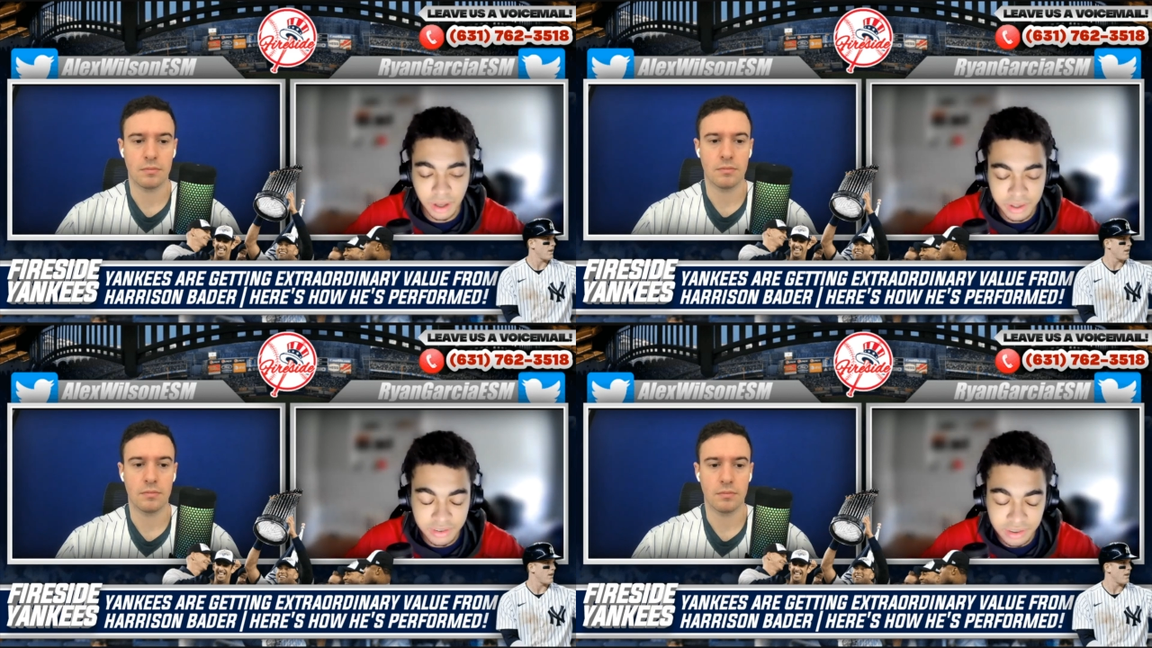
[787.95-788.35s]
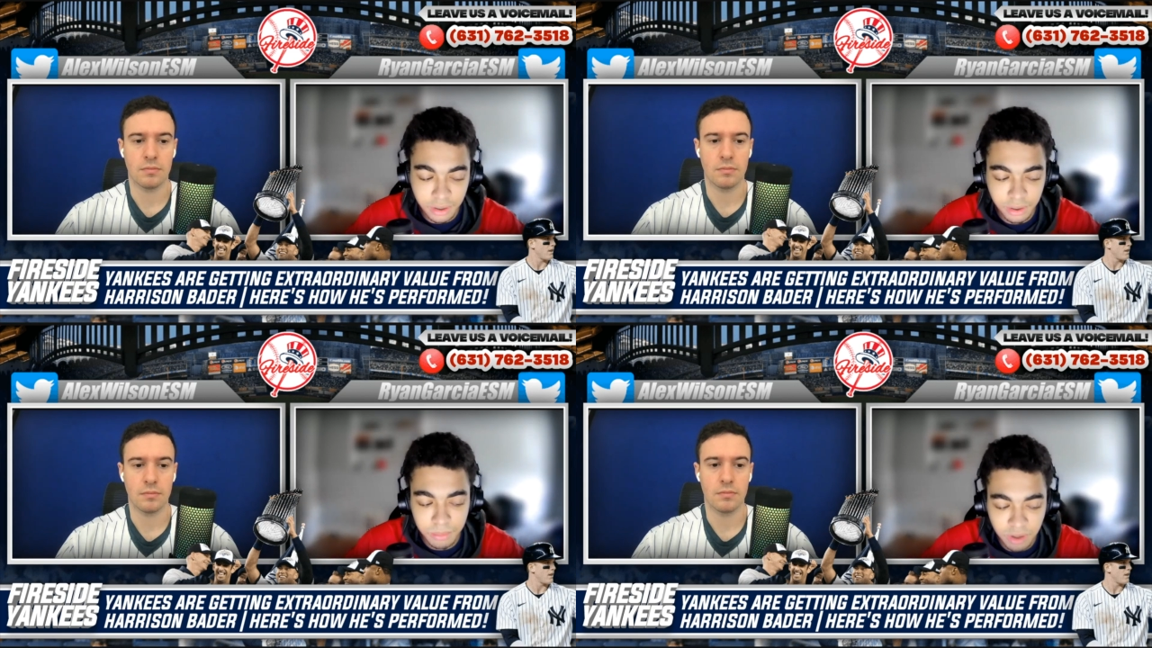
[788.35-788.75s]
Speaker 1: He's endeared
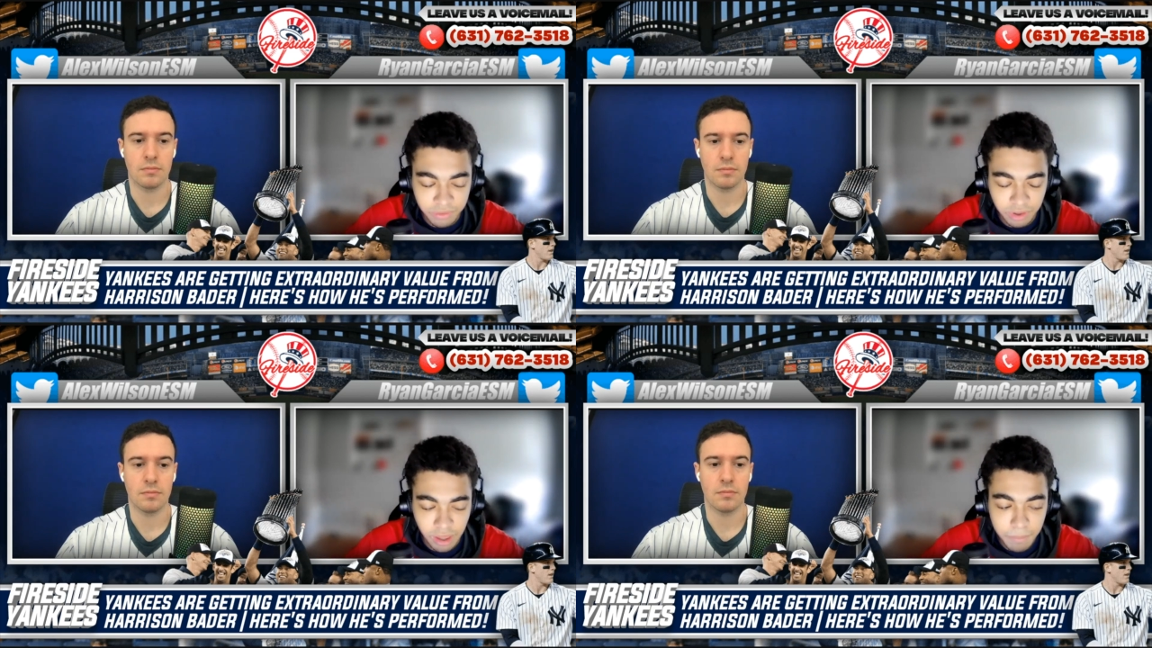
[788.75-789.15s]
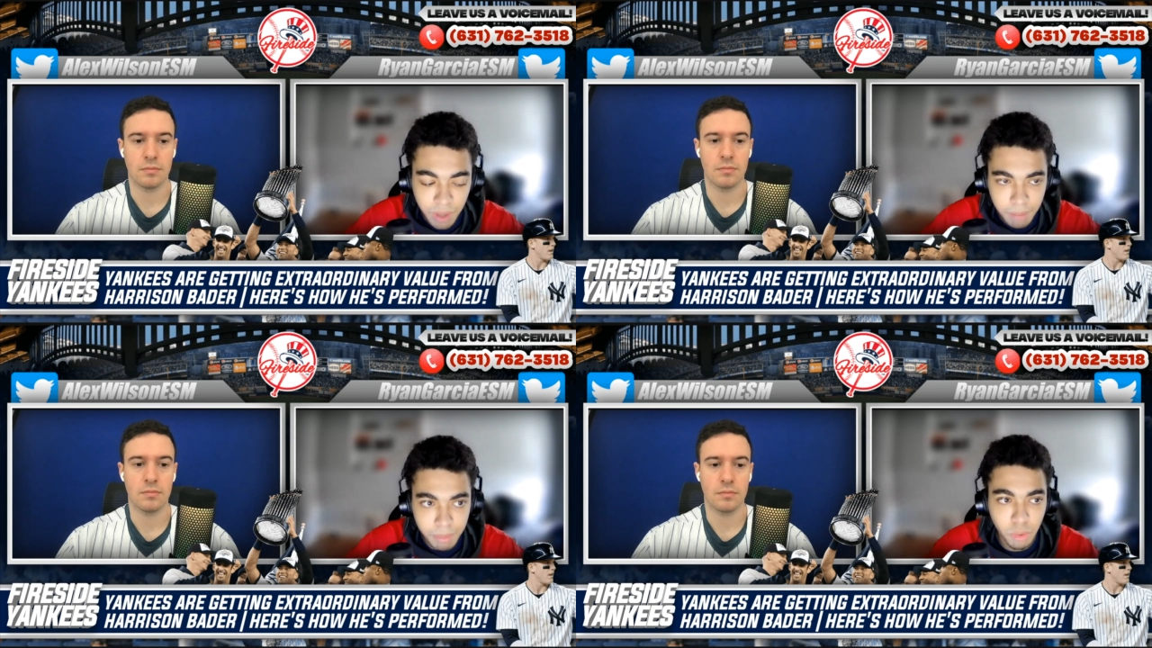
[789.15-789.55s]
himself to them,
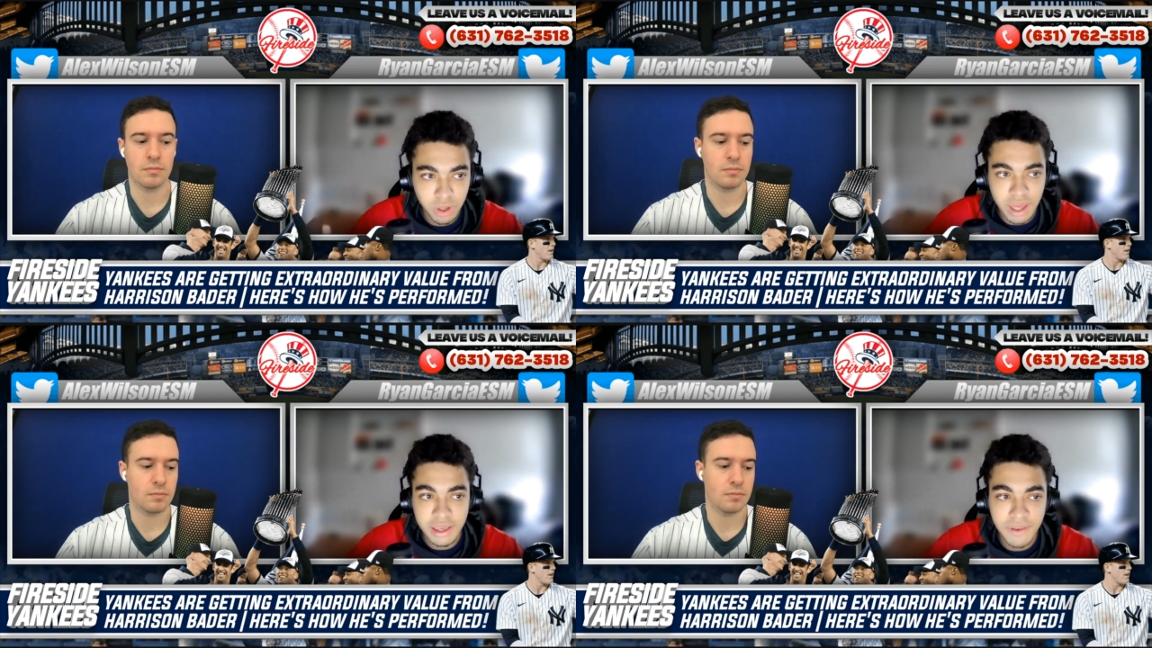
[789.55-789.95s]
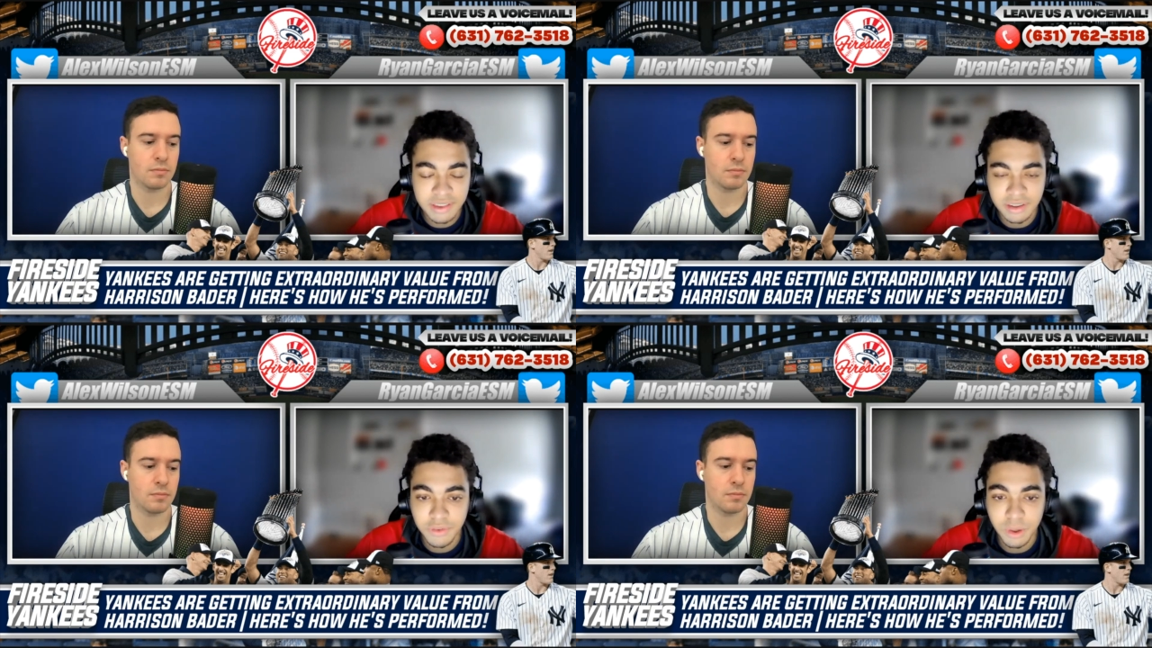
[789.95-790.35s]
but more Yankee fans
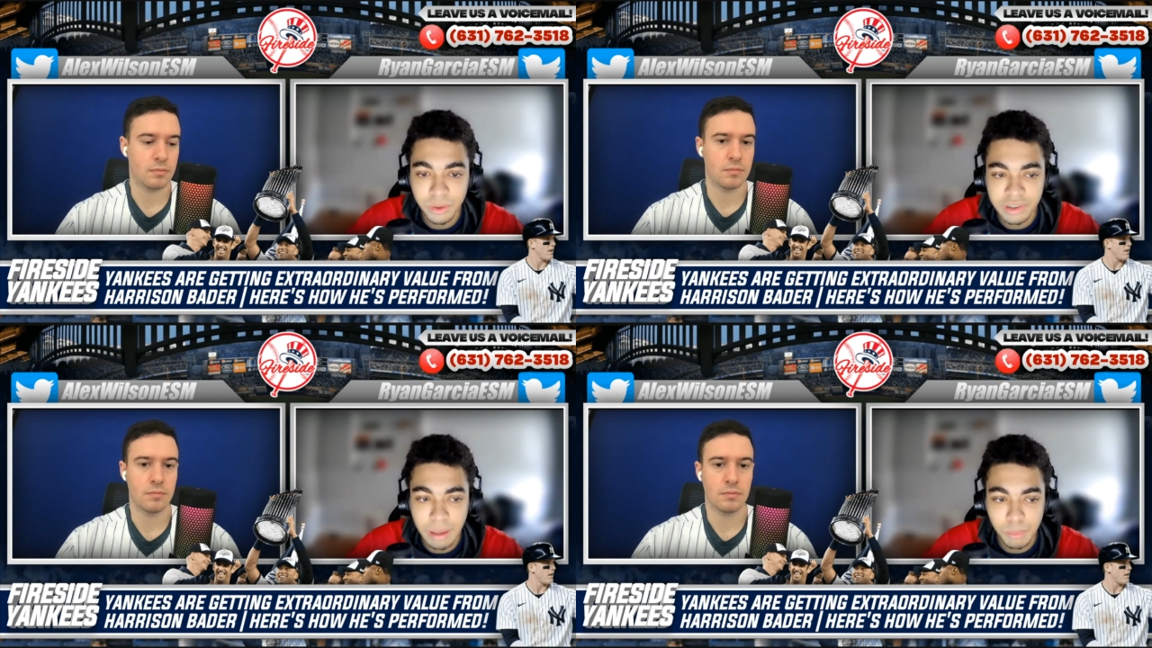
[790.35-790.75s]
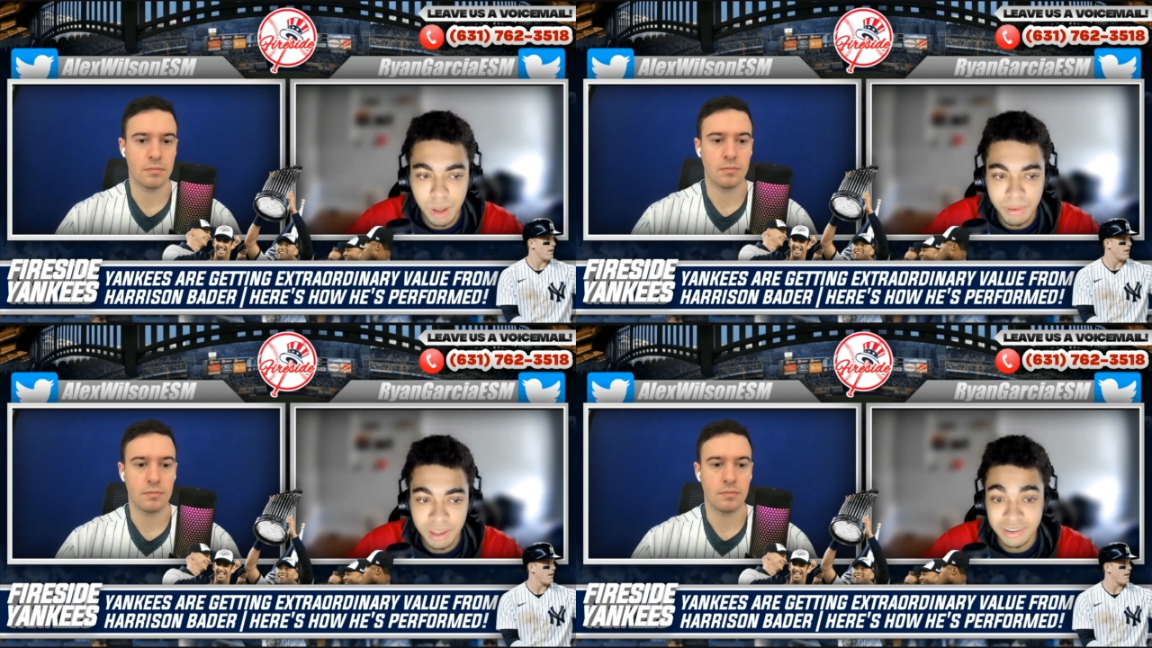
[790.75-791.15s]
can feel this type of way
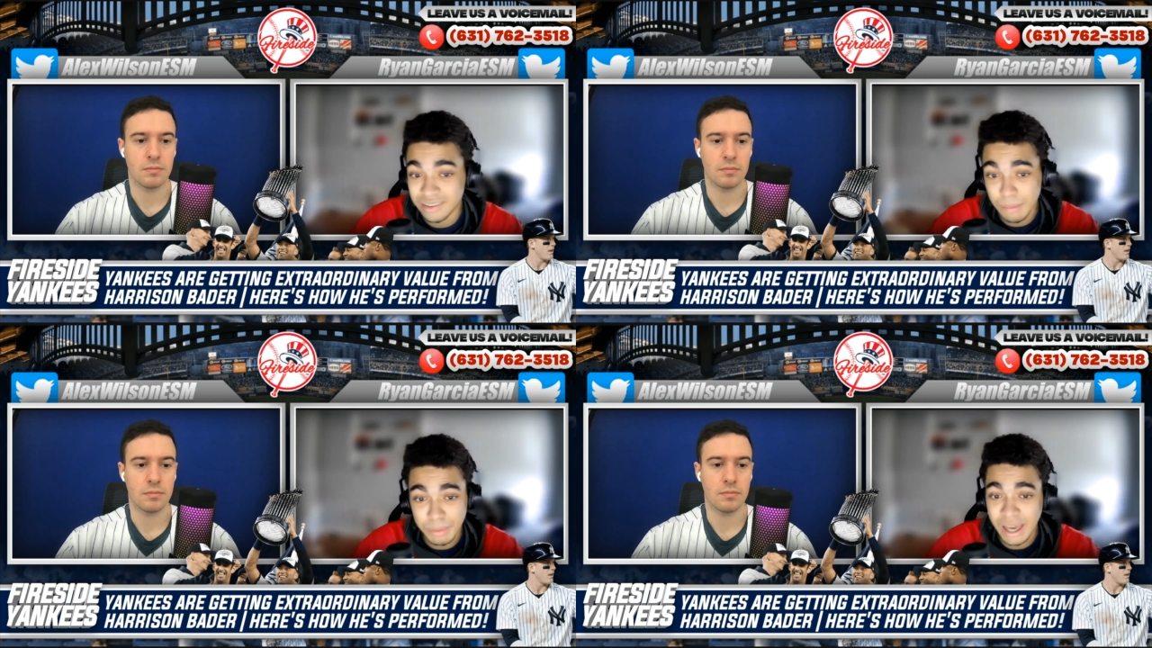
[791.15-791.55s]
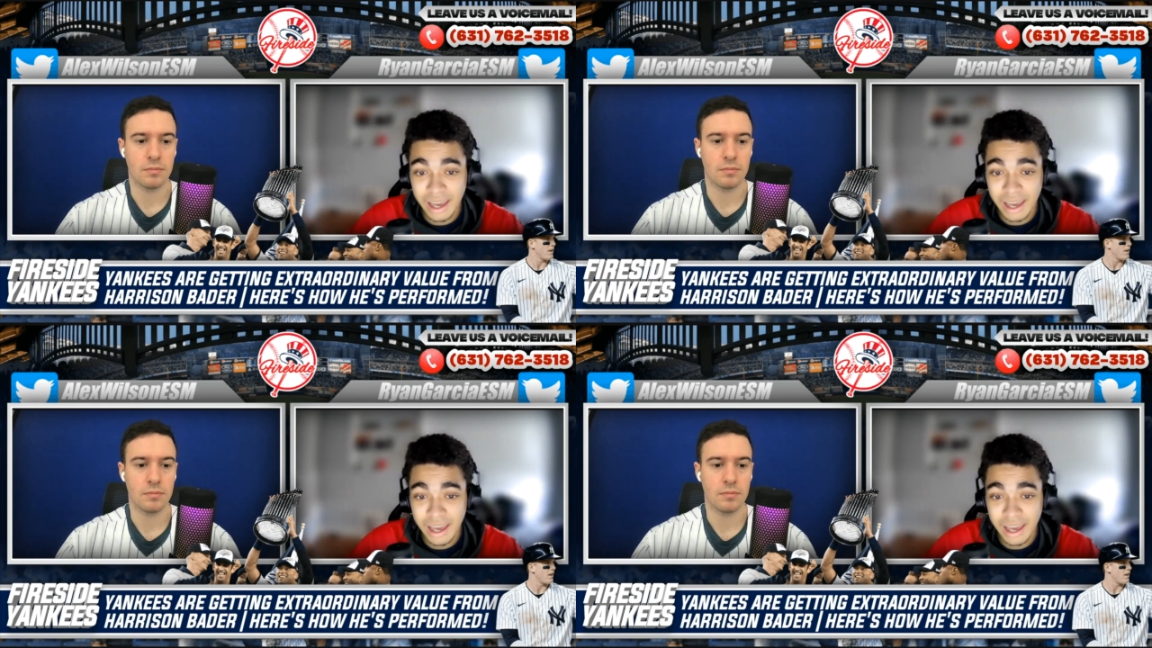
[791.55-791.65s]
because this type of guy